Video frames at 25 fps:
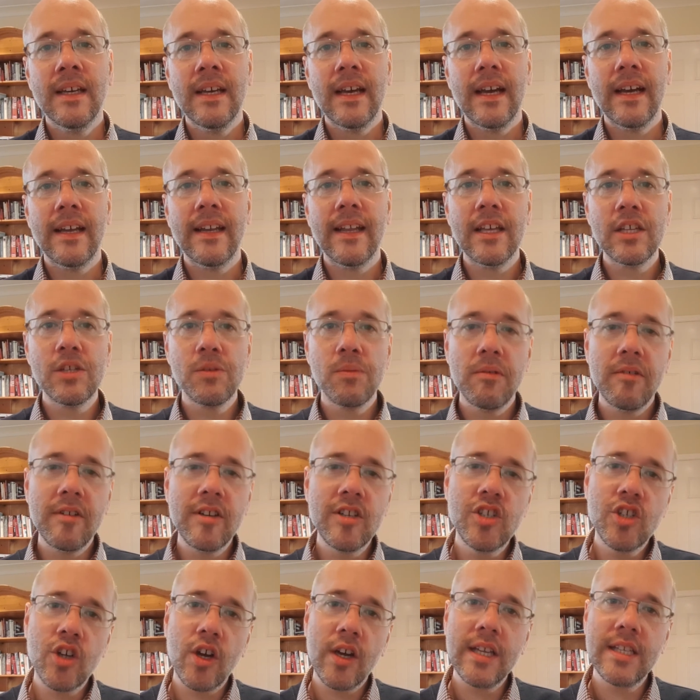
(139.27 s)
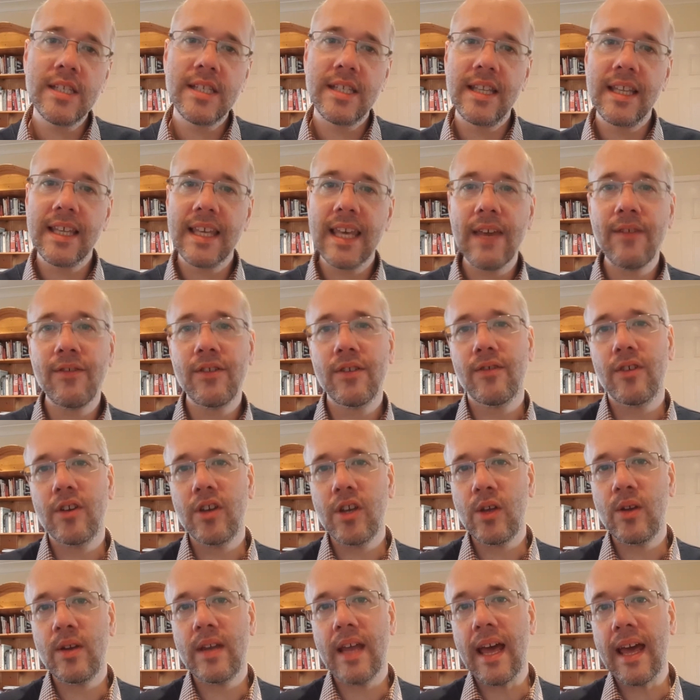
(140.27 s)
And as we rejoice in the gift of a
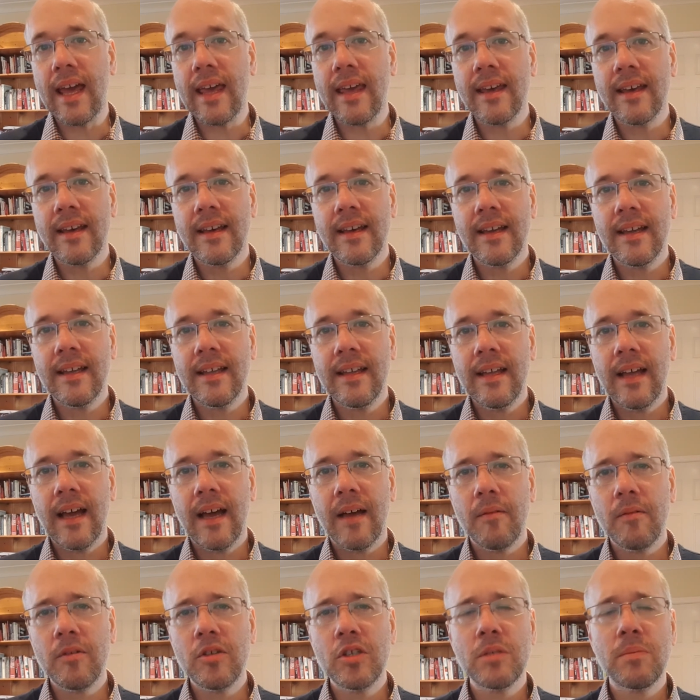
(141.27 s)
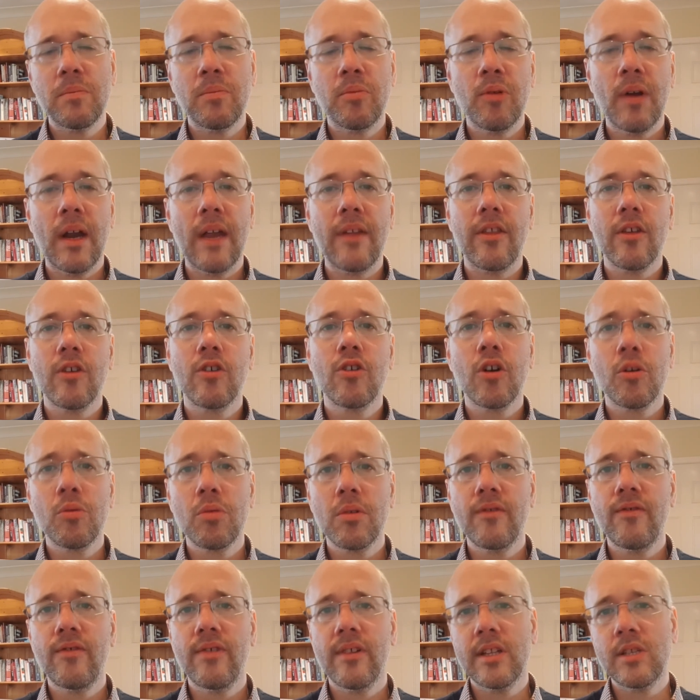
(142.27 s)
new day, we just pray that God
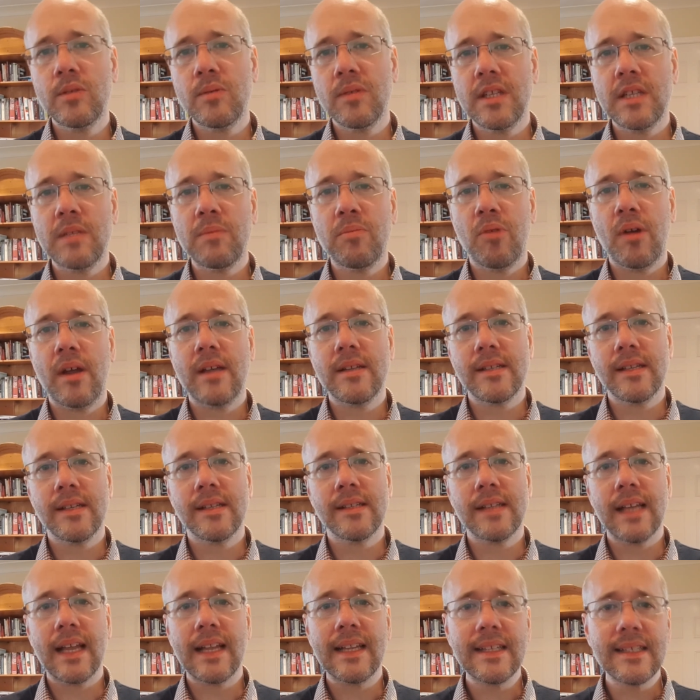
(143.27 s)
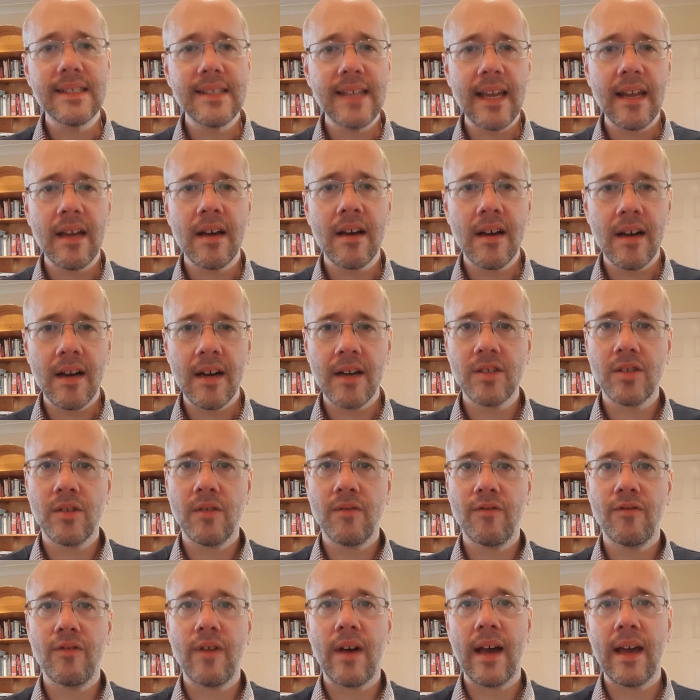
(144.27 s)
would fill us with his presence and set our hearts on
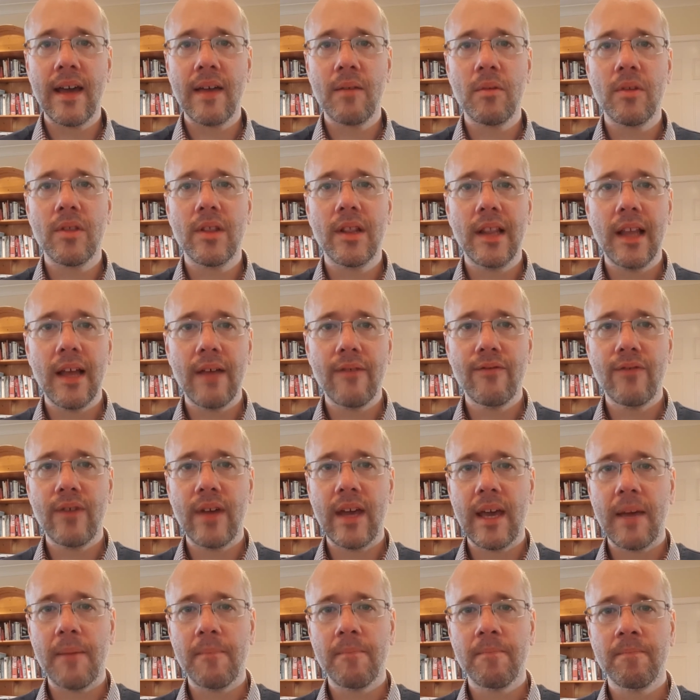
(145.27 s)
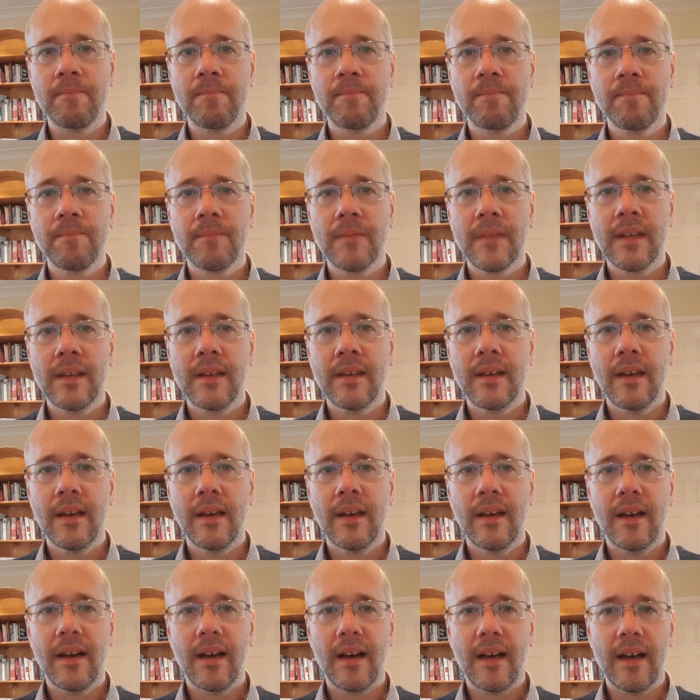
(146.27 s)
fire with love for him.
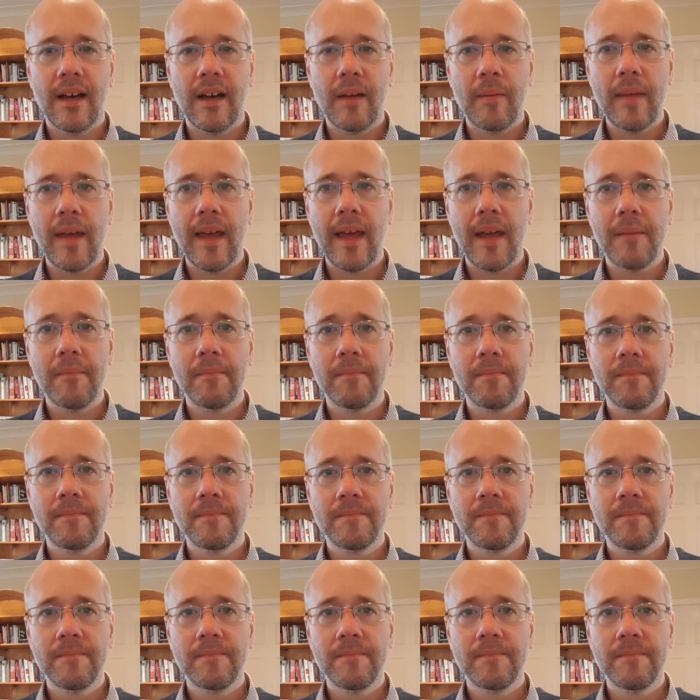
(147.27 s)
Amen.